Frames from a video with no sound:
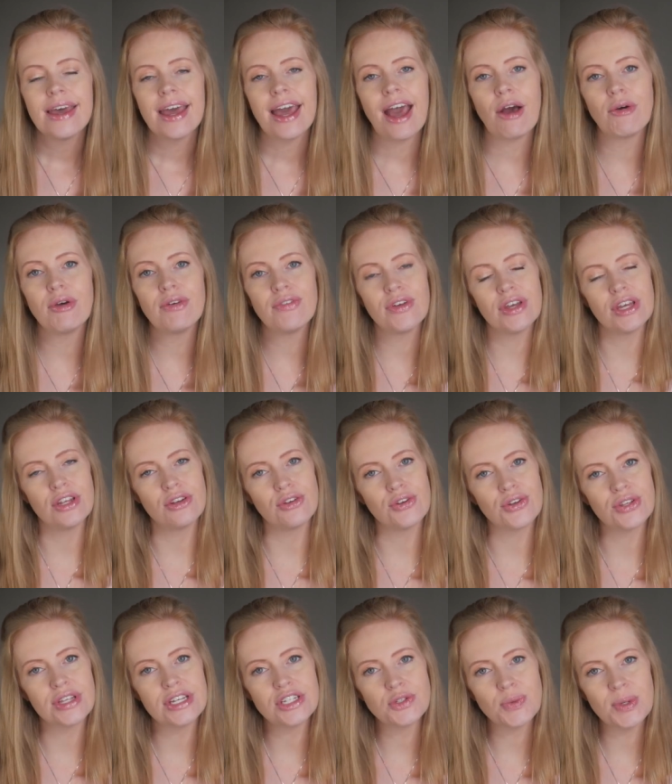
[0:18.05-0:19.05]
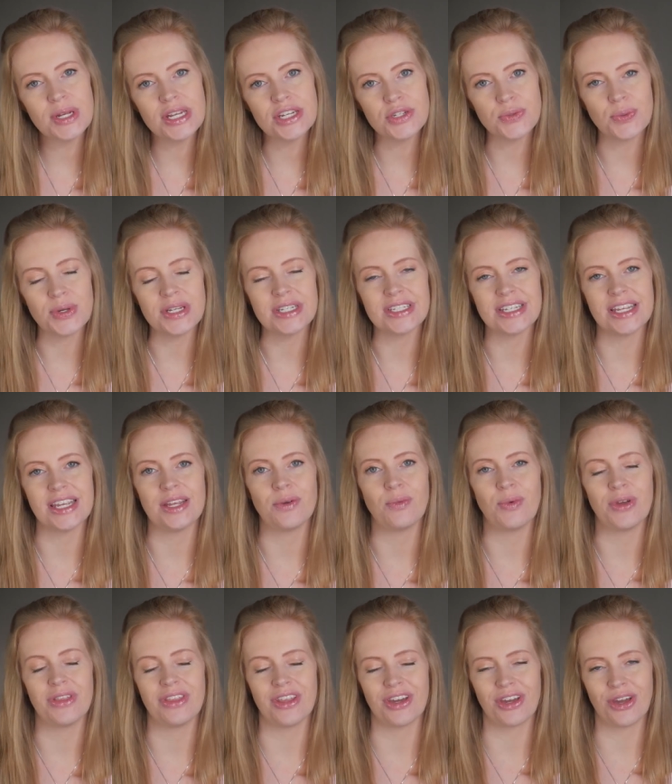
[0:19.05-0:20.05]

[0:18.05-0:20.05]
However, in early twenty twenty, when